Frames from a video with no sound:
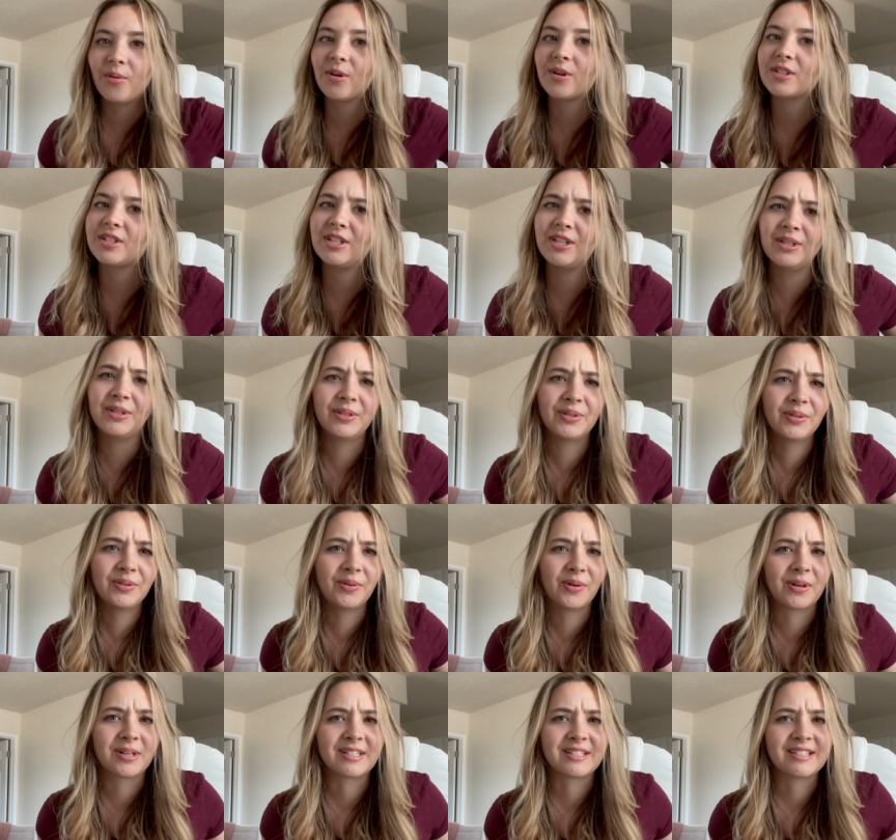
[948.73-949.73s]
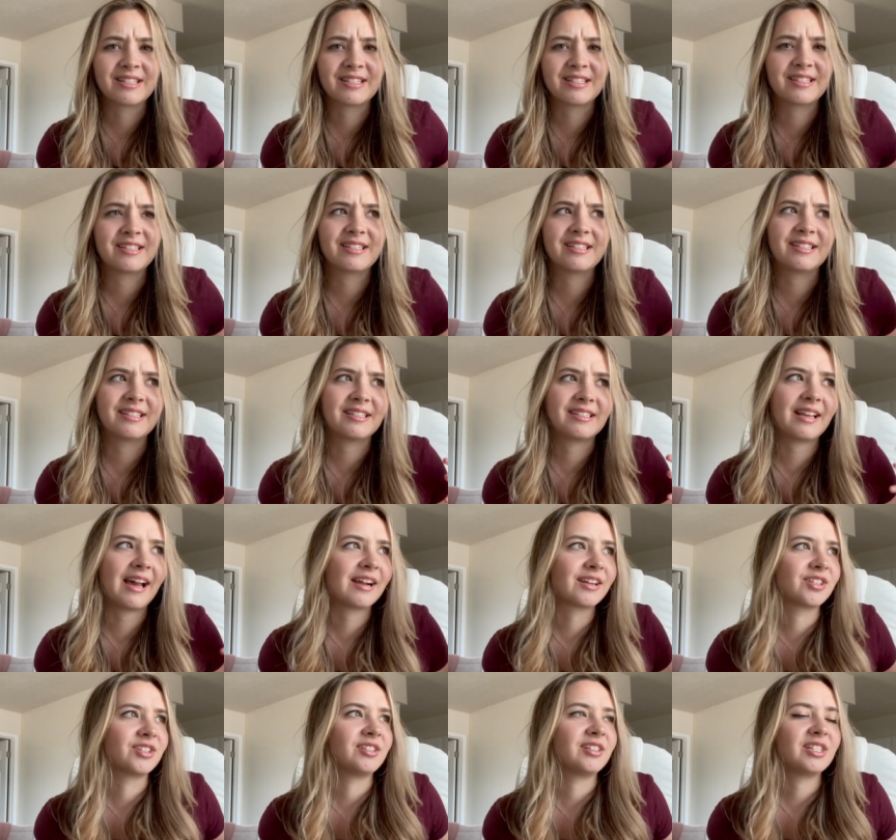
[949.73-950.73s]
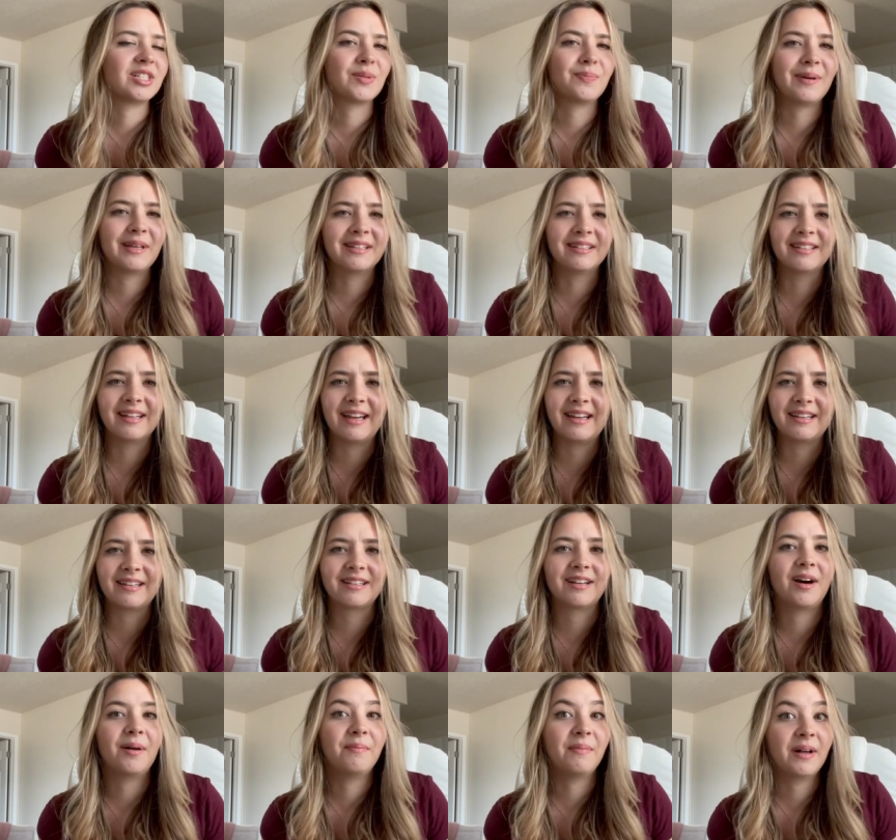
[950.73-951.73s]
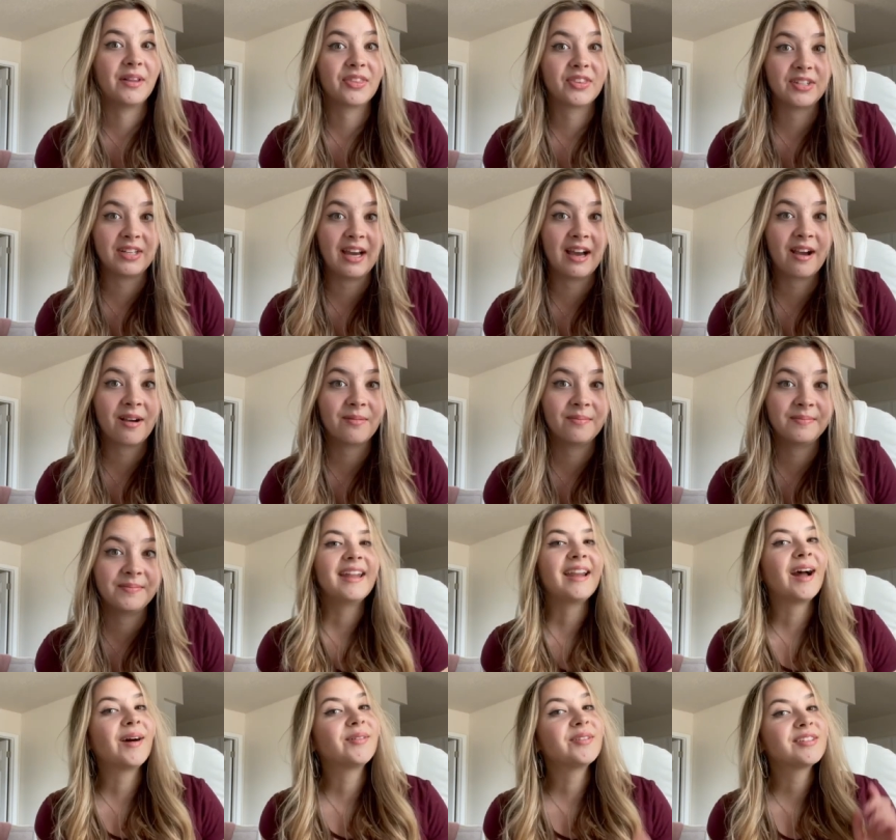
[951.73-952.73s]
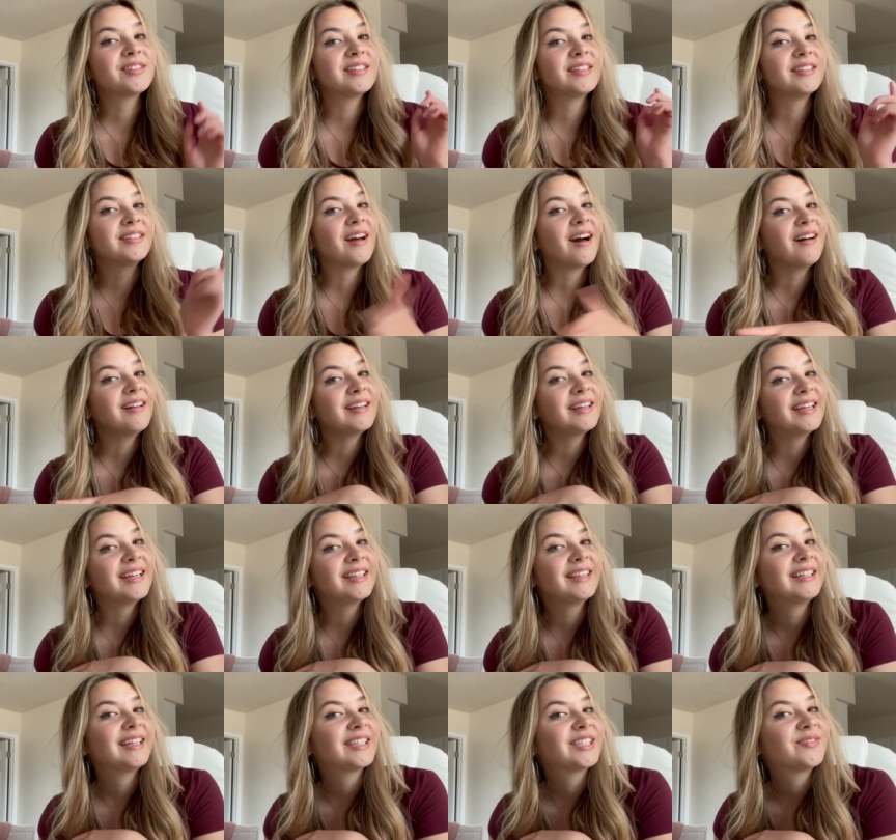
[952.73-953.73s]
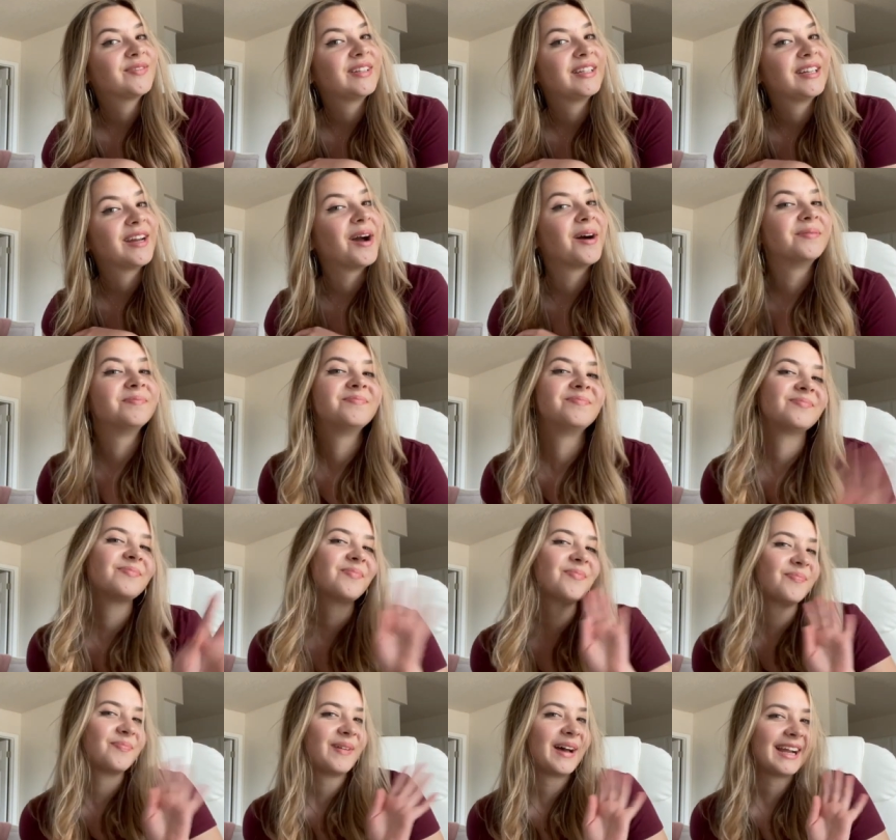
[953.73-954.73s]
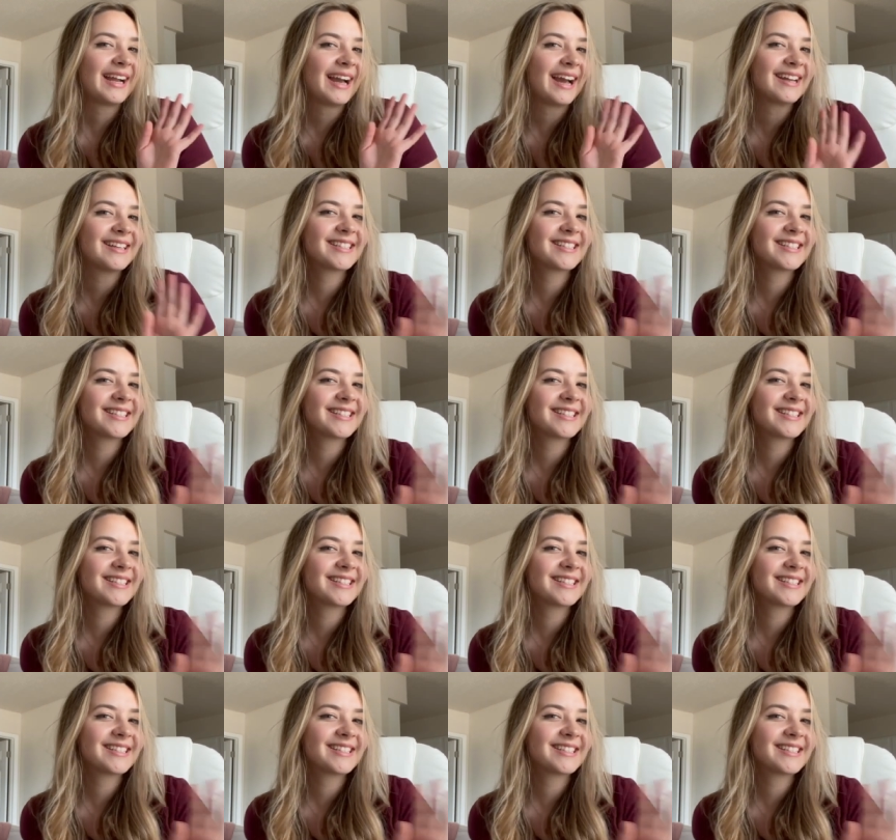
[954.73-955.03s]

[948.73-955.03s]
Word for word: or two, or actually it's been like a month now. And I will see y'all in the next video. Bye